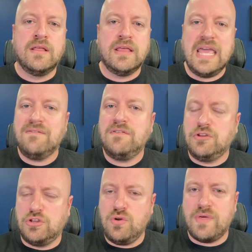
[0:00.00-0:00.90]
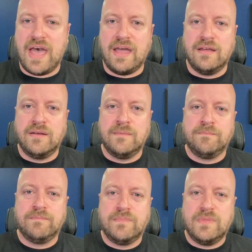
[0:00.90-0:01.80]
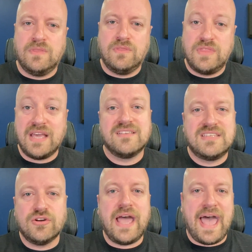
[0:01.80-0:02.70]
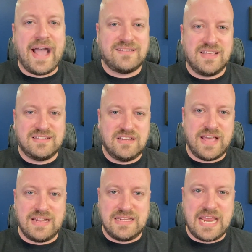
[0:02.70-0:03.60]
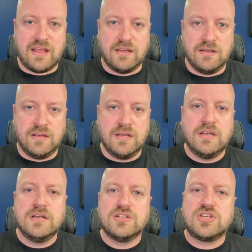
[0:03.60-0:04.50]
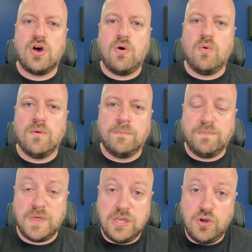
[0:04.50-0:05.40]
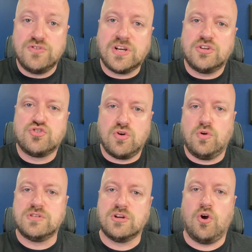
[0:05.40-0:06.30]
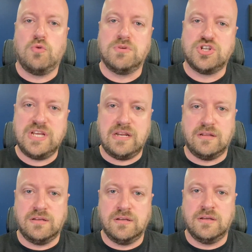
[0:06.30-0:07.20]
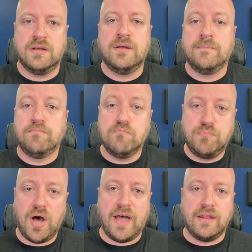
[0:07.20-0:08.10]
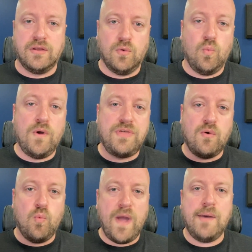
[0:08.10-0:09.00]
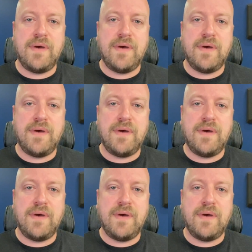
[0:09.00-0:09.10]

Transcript: even if you do that, they can still get access to that data. So the user controls their own machine. But with a web